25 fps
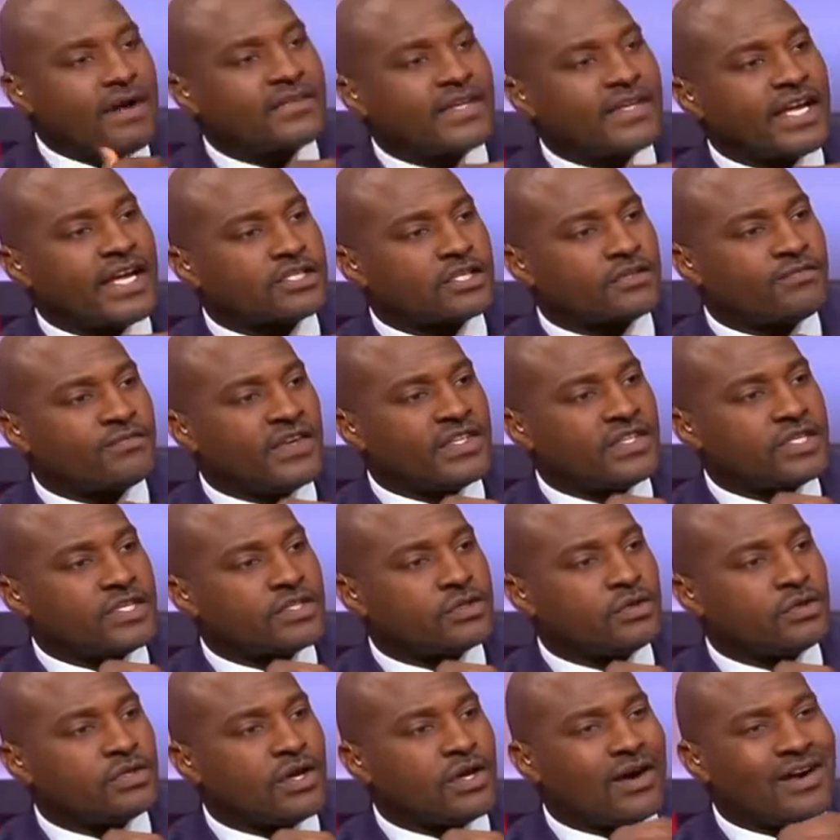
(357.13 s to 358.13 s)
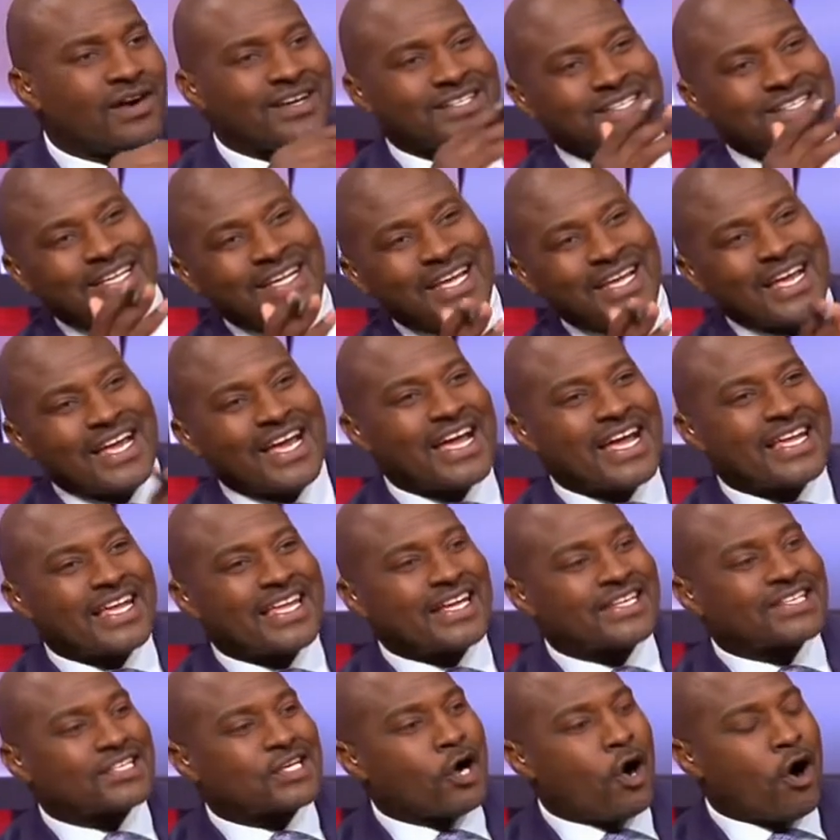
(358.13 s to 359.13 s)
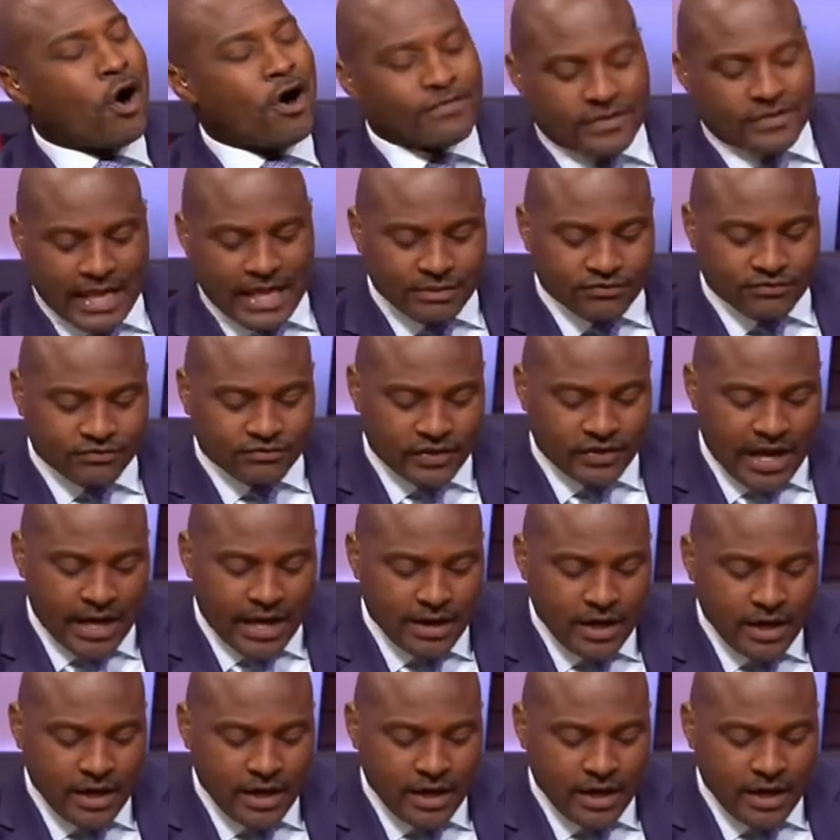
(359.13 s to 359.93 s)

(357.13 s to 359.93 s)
catches, 52 yards. I guess golf class for that.